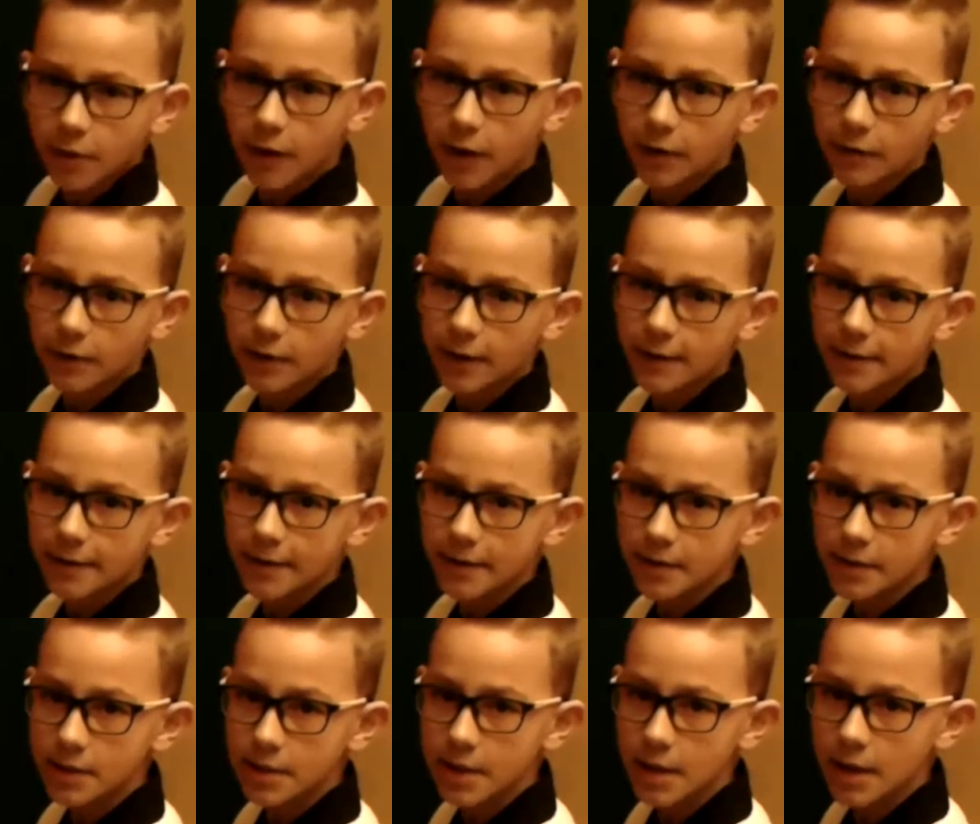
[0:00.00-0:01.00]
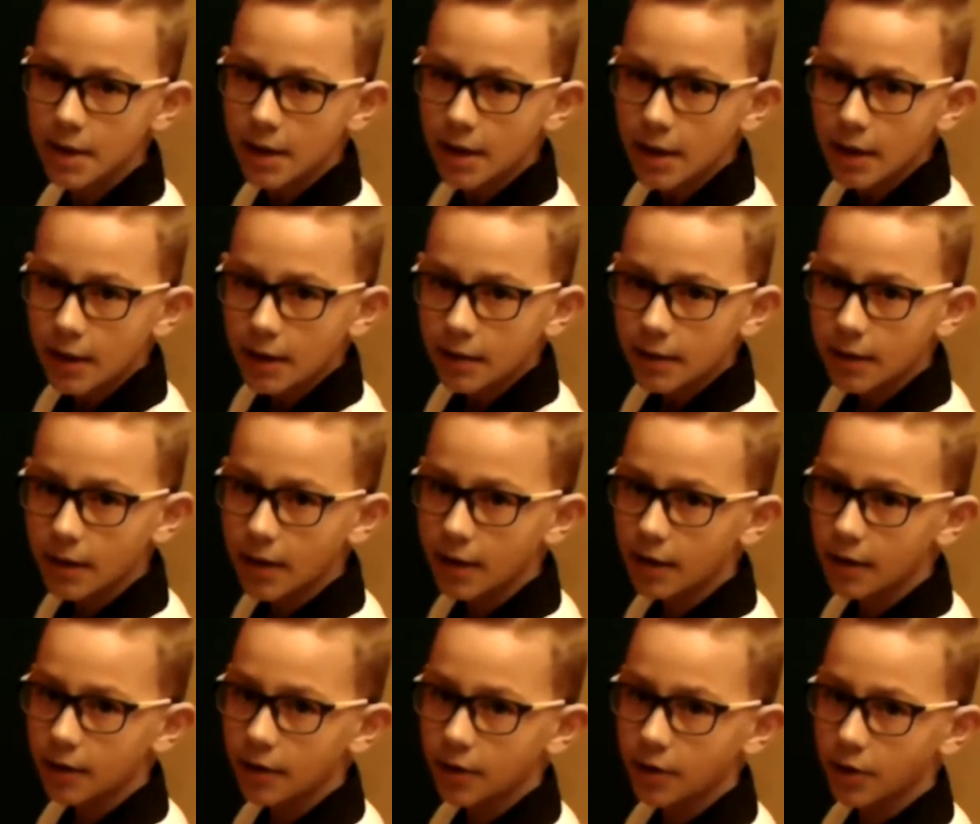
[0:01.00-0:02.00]
ground like this,
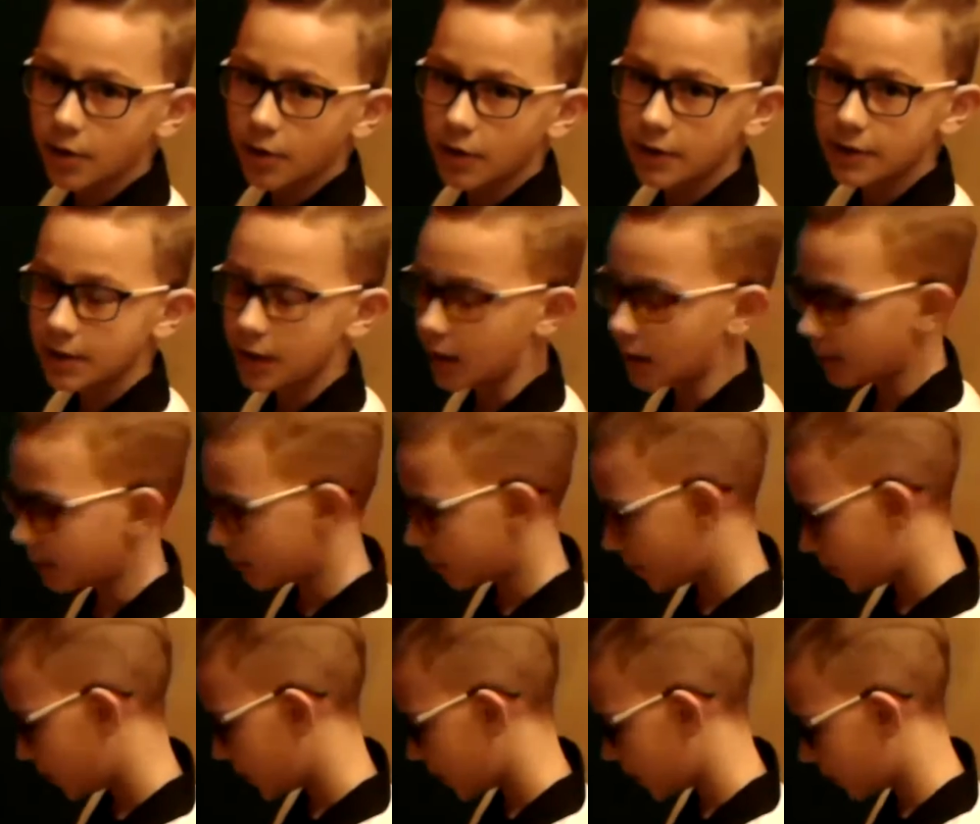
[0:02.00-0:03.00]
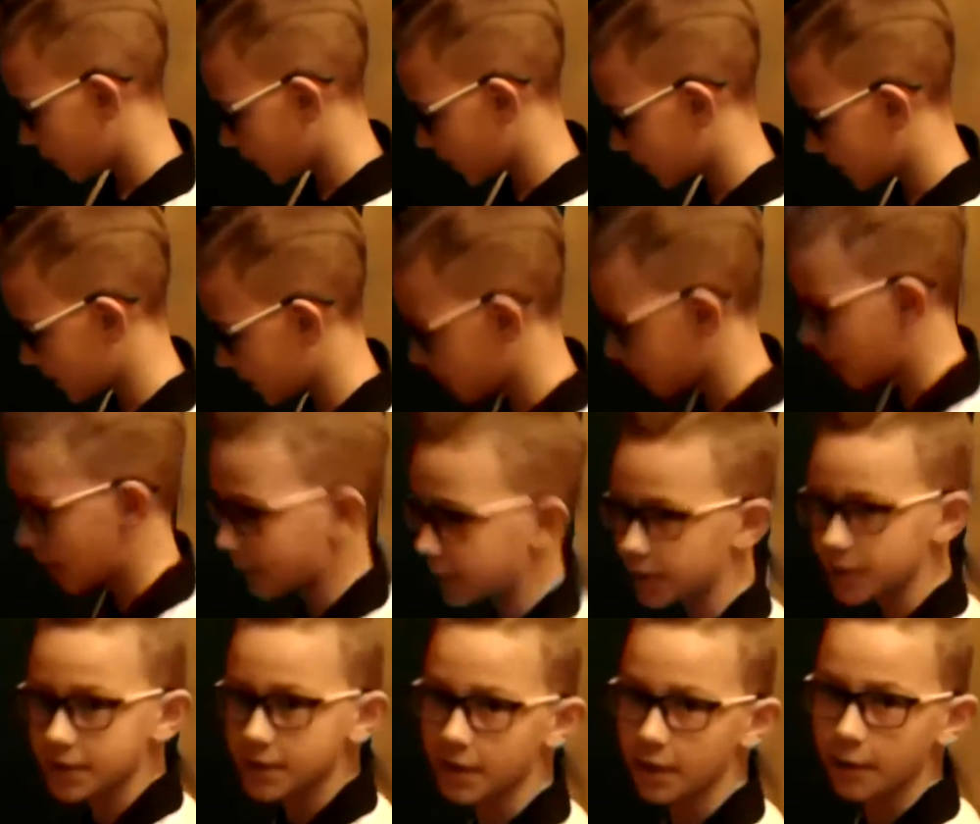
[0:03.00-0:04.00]
then you're on top. You want to
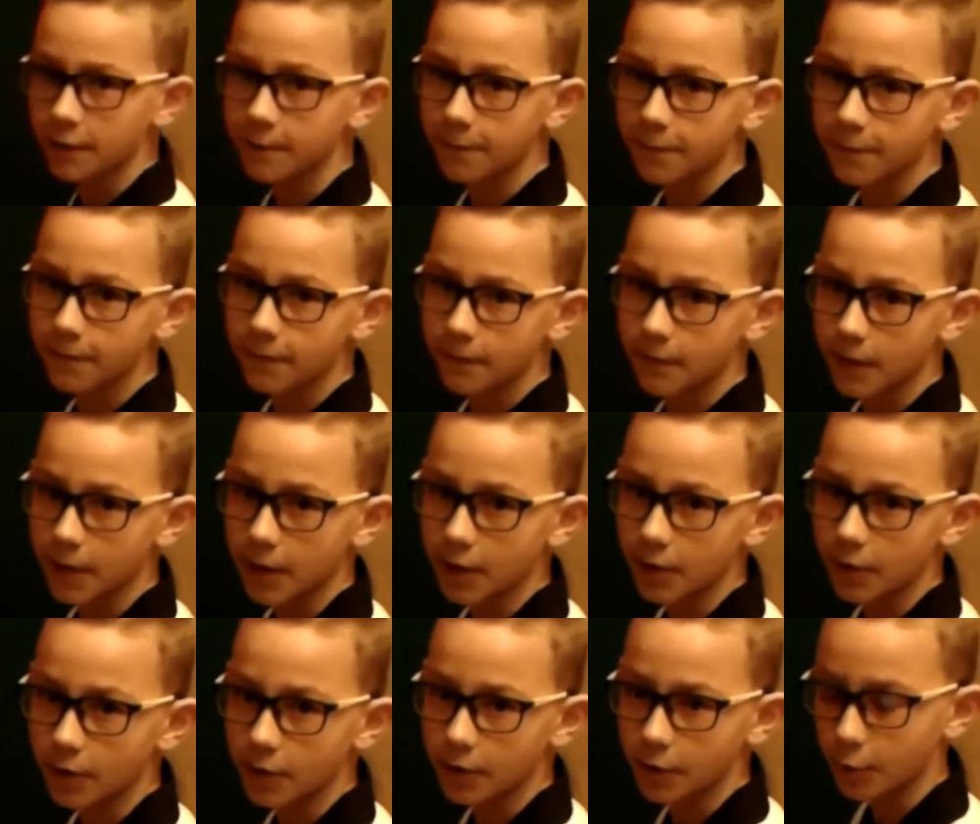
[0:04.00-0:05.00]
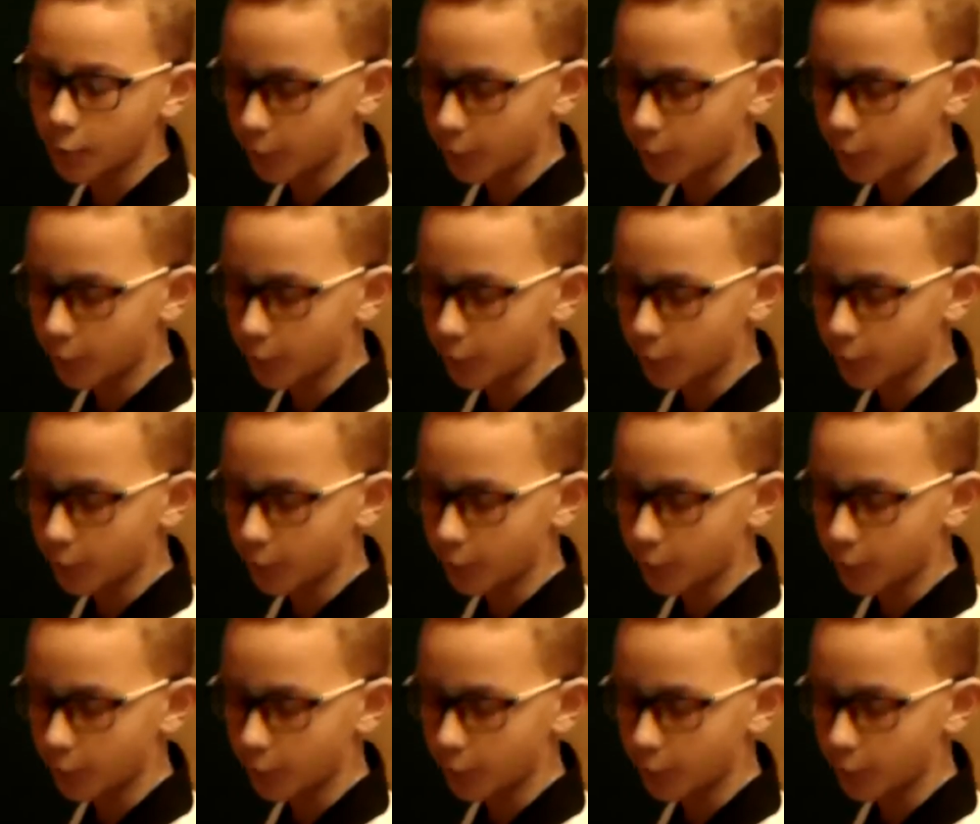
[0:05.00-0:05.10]
mount yourself like you're on a